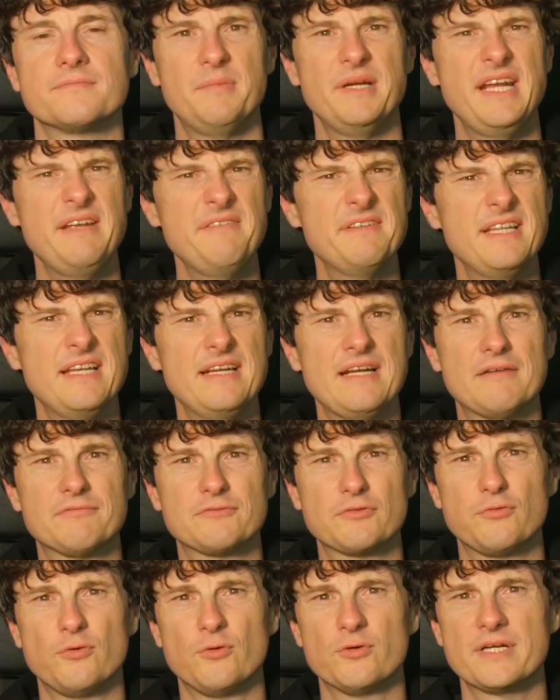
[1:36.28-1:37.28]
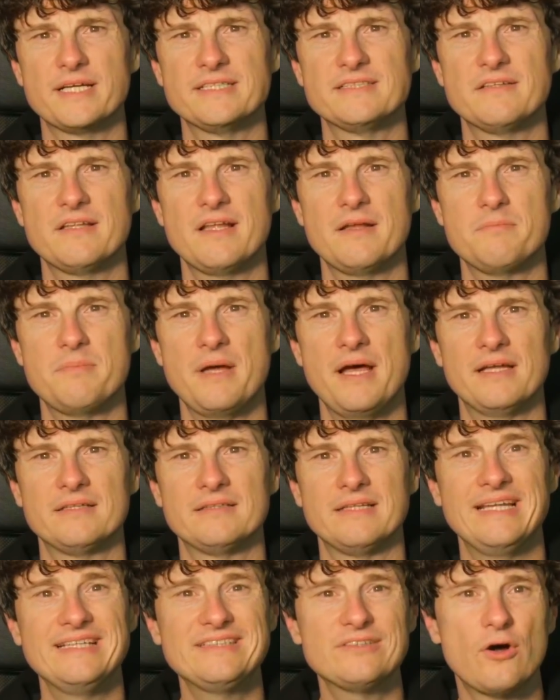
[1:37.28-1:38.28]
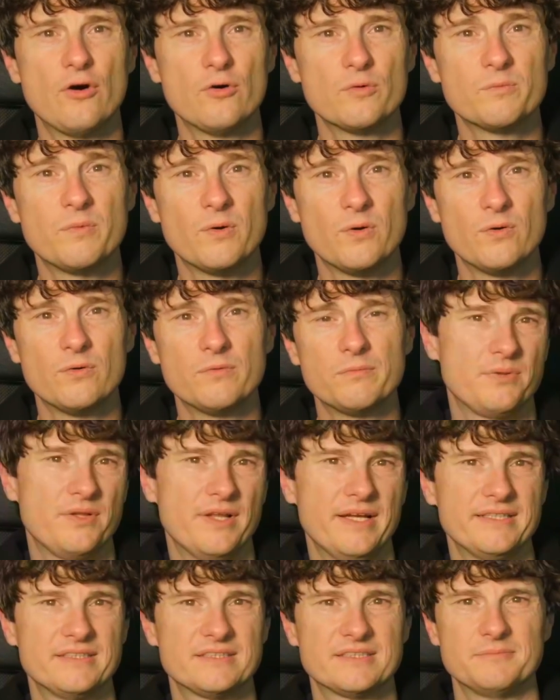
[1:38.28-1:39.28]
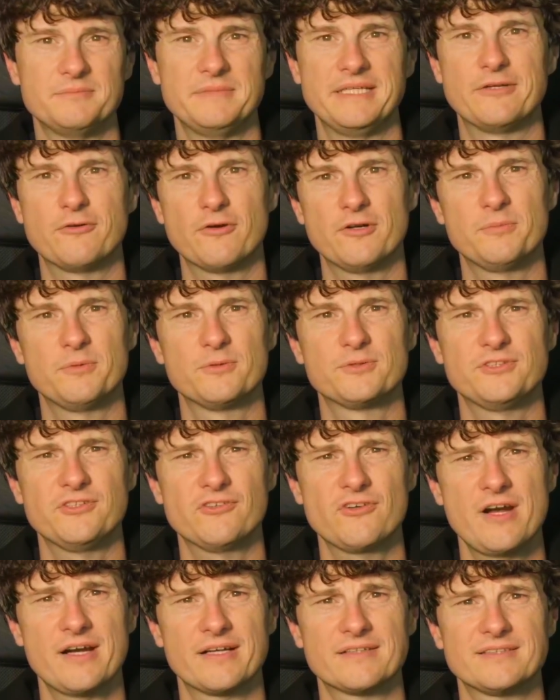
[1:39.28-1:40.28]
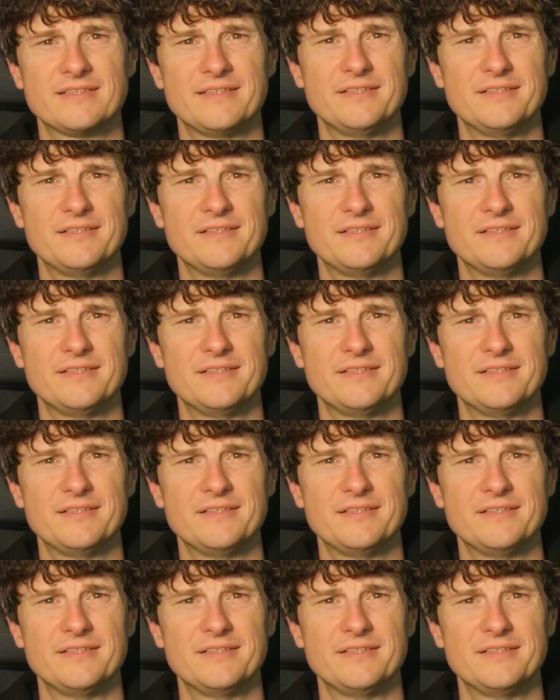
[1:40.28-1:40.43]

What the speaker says: But even then, after 4 days of that pattern, this old ball played some incredible tricks,